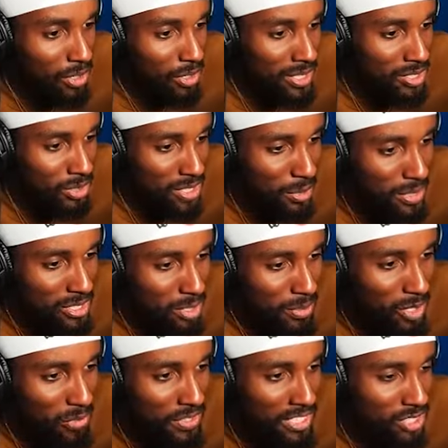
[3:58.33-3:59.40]
Wait, don't tell me it's going to
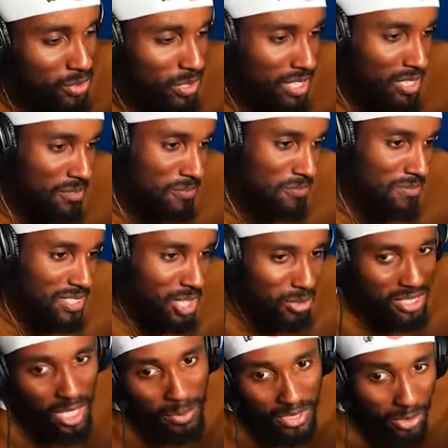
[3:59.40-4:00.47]
be over this quick. Hold
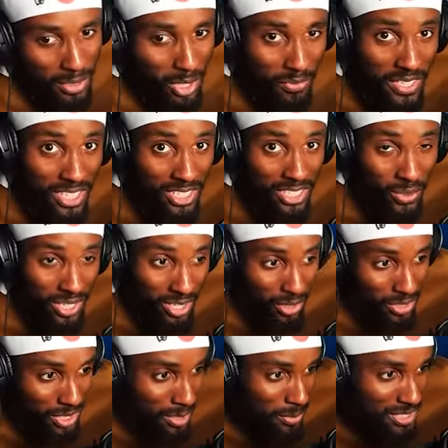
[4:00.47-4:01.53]

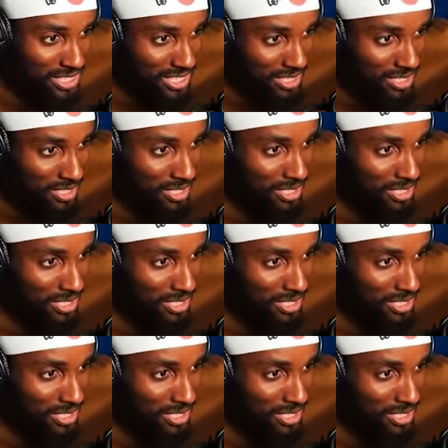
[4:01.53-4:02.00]
on. Let me see.